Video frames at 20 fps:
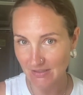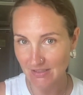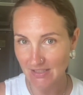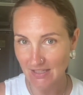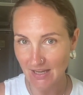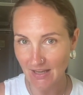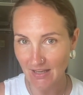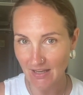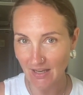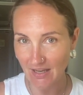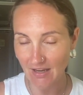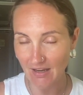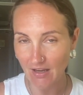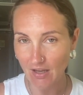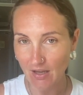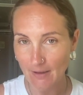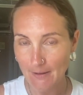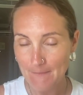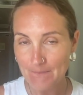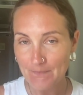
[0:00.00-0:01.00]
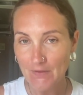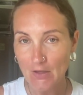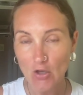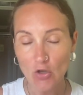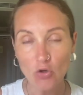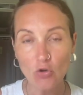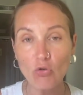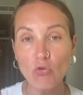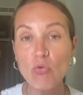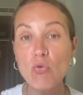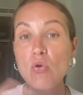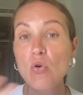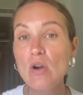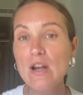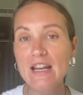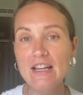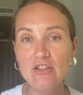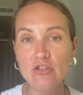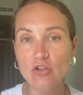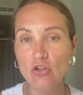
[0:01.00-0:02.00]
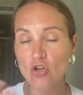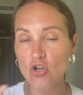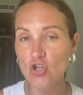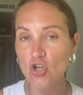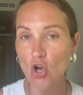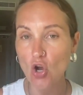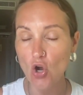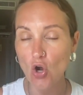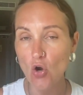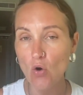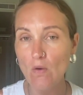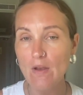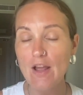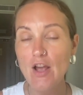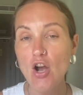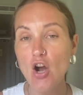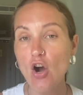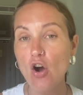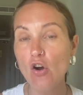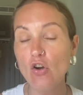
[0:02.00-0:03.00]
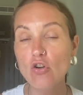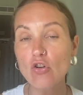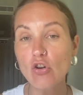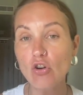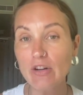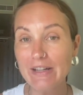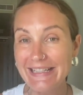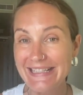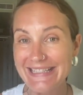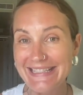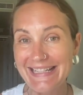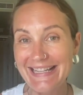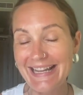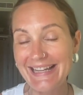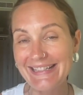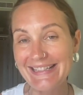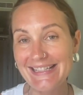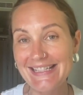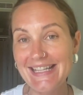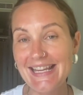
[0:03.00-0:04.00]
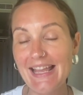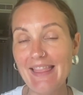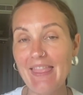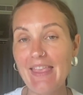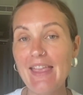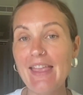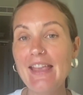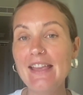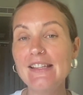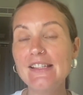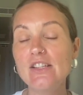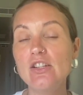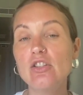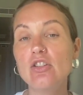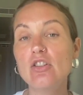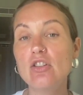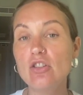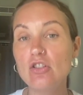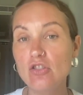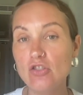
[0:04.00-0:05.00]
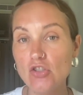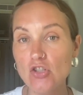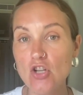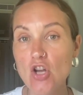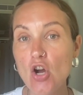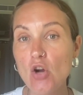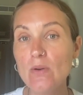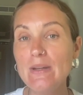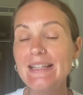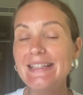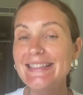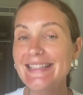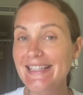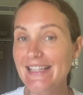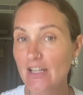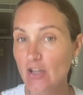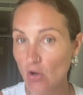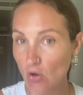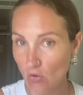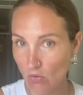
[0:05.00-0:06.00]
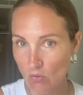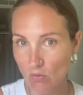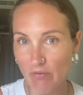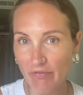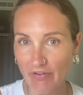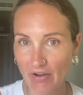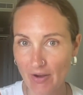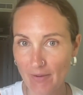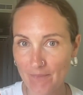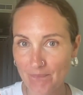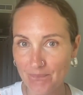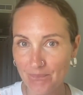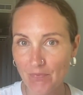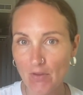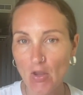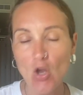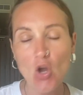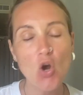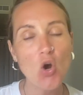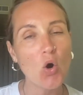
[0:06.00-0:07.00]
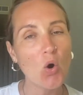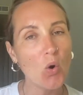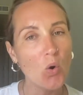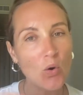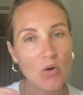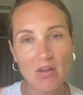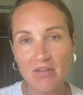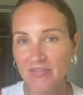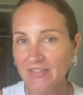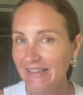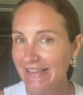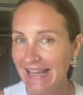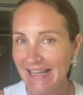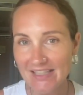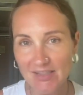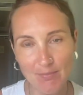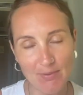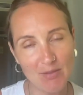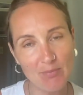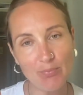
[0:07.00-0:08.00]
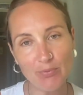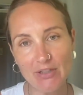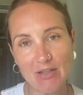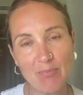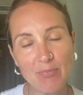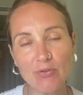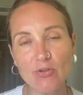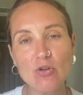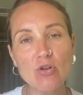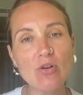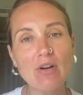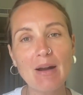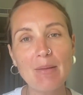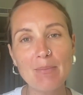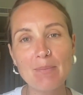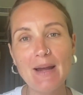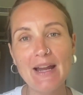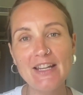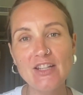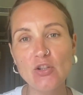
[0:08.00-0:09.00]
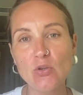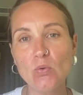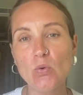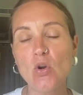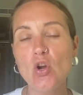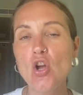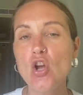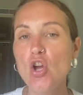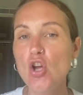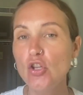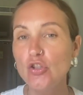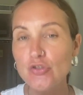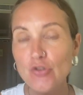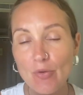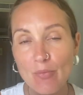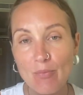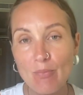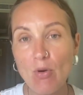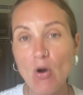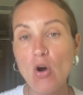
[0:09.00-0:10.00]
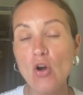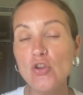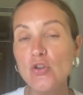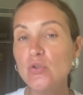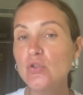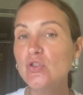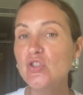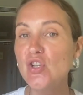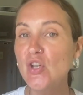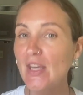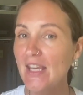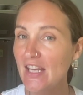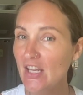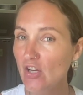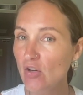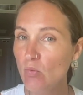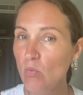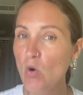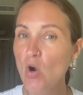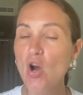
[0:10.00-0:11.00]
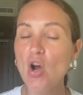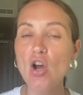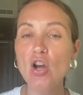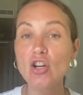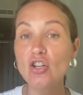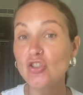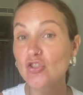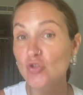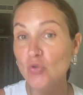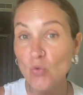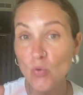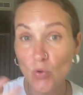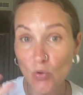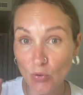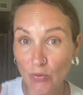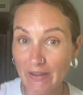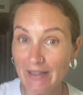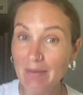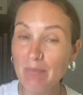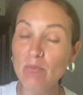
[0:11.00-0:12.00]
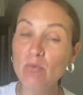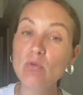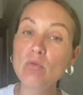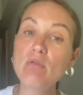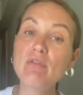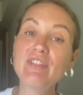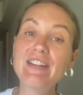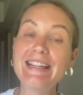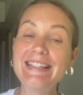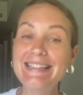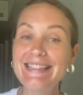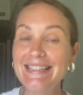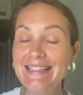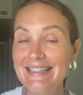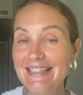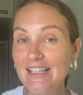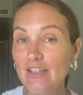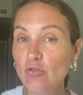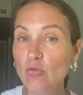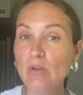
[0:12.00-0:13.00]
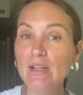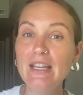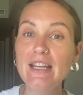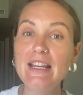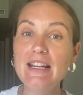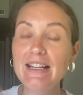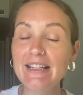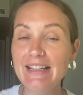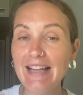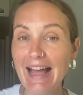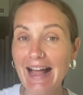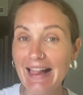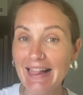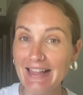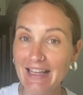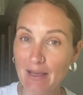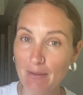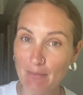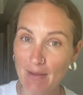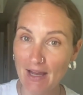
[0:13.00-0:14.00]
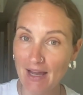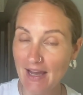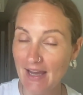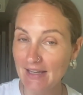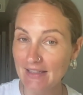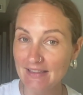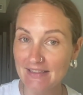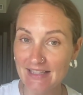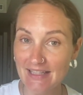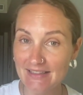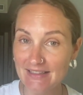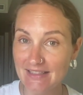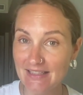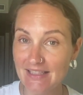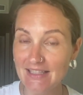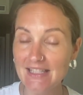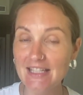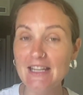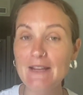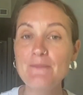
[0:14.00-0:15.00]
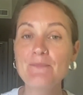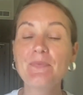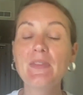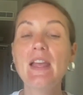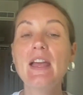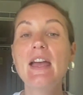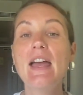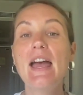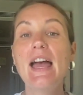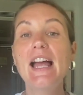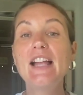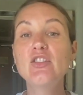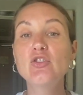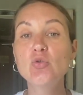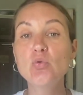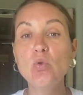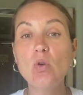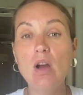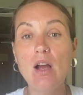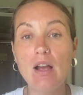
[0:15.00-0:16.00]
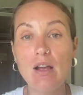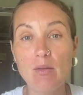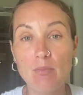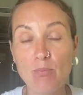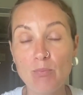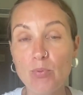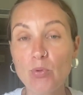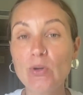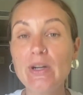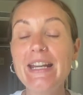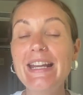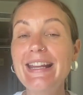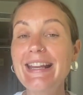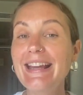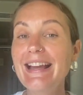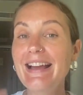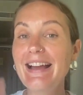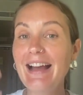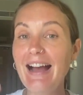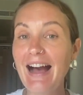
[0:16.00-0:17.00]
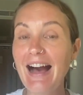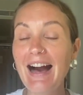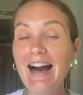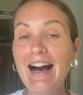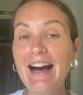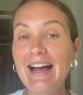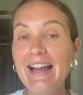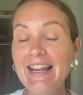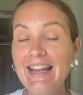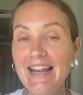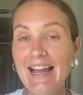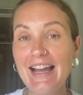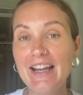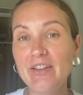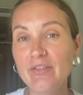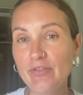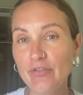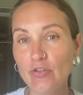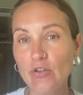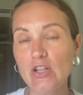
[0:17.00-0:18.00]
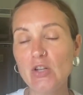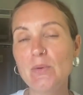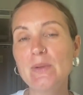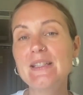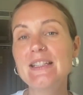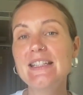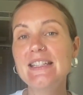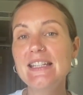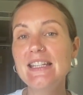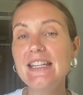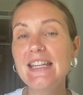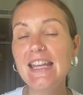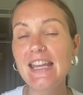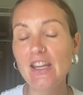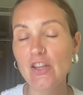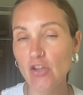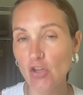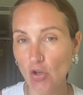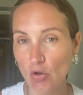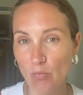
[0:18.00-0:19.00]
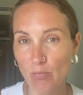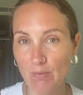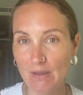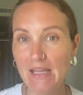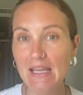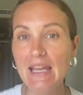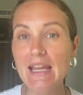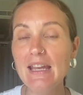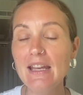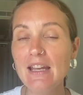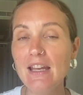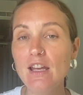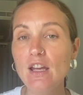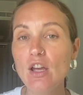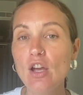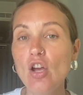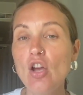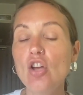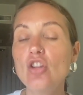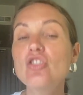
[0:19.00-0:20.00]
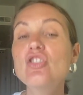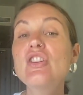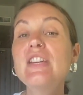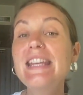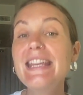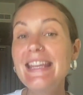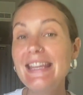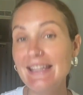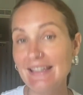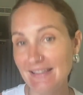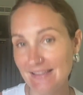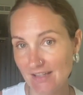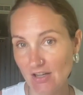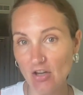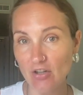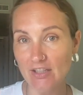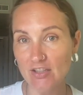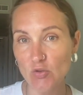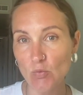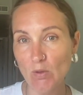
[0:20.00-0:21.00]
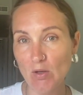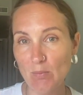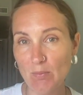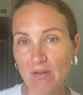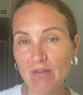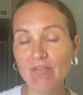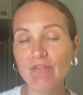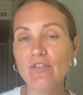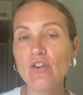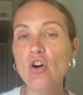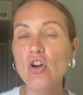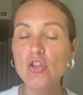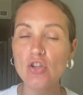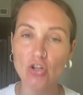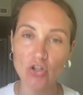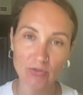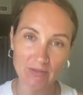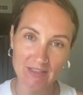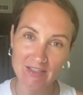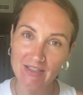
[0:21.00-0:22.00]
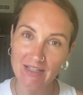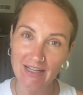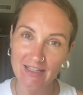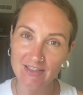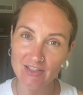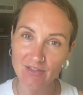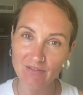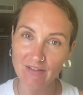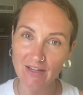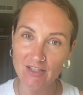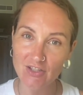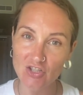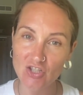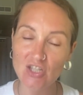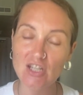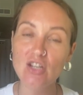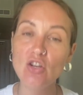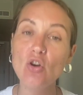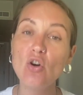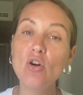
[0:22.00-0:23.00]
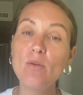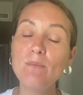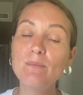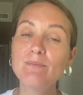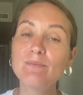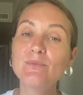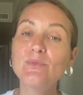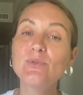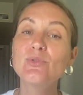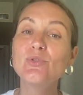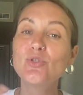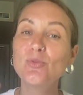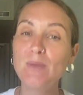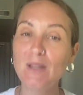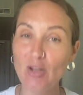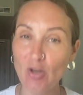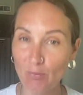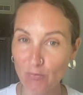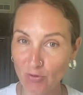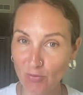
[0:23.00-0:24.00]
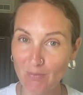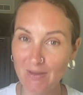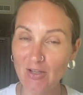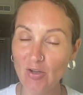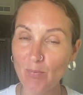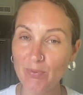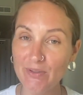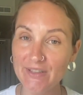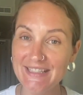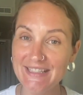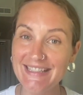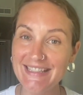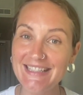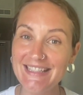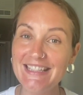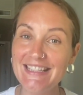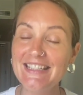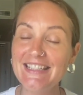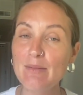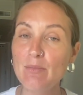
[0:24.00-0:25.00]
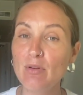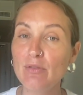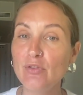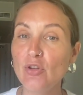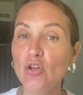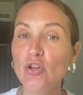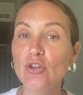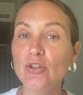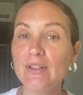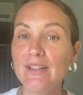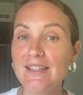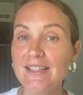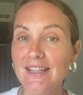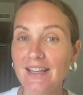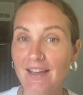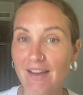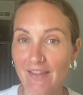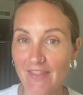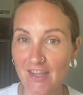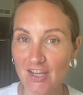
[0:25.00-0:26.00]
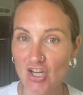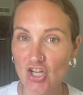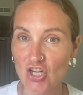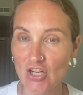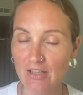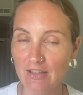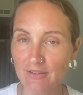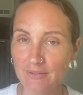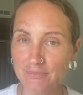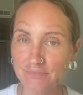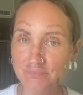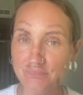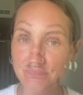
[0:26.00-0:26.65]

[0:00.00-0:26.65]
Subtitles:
DNA ruling the show, our crystalline DNA is going to slowly take over. All of that has been pre-programmed by you. The more you do the inner work to remove density, to heal and alchemize density, and to bring high light frequency in your being, the easier it will be for your crystalline divine genome to become the main operating system of your current incarnation.